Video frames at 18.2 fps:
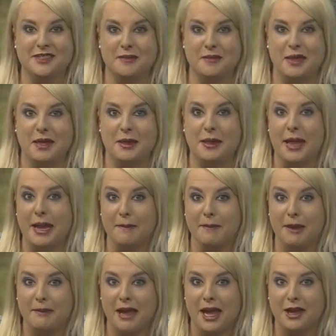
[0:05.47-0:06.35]
something like
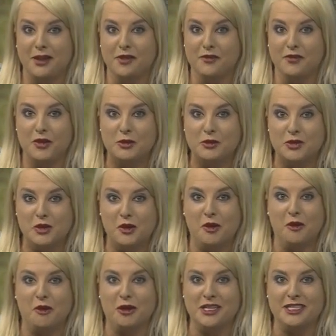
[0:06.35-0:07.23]
maybe out of the future
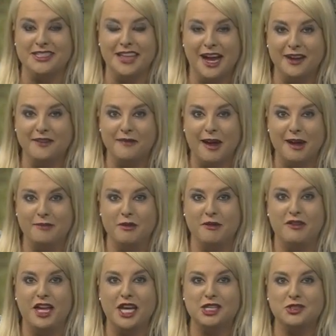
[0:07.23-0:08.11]
or a sci-fi
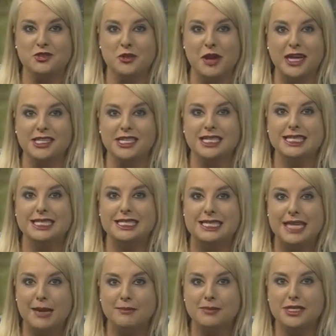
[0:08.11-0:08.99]
movie. Extracting
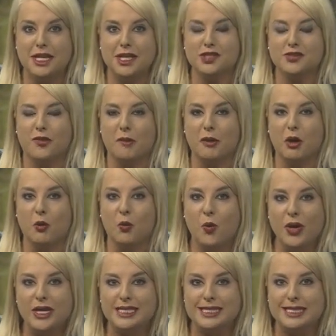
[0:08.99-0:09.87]
stem cells from your
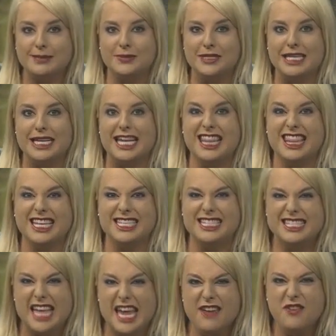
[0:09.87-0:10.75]
wisdom teeth,
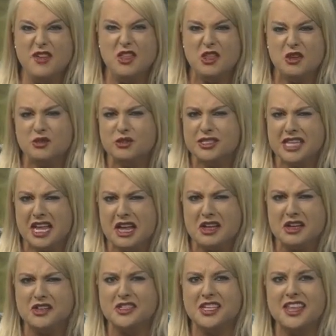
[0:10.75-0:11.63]
saving those
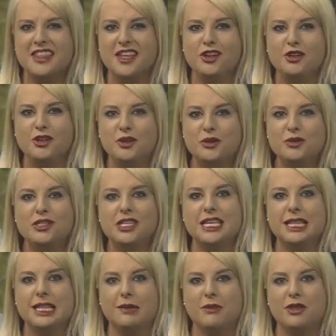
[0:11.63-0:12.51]
cells, and then
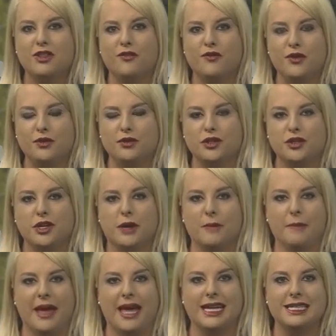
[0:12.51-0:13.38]
using them in the future to
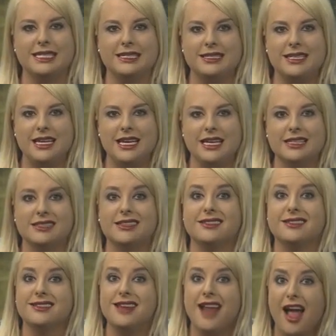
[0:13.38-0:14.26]
combat a disease.
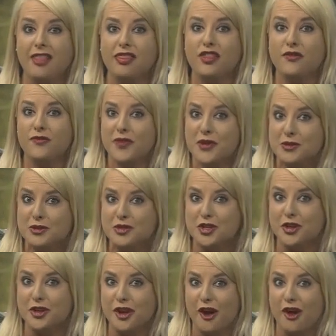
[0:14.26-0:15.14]
It's not the
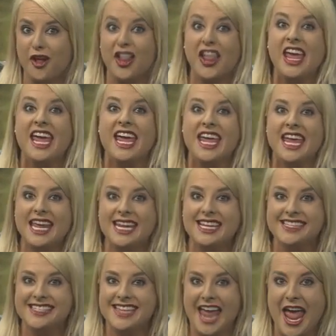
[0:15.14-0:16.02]
future, y'all. It
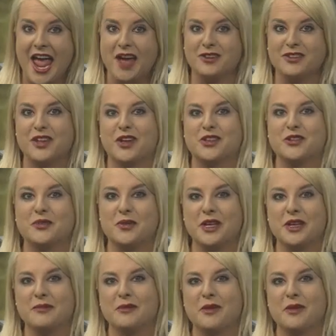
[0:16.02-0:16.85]
is now. Dr. William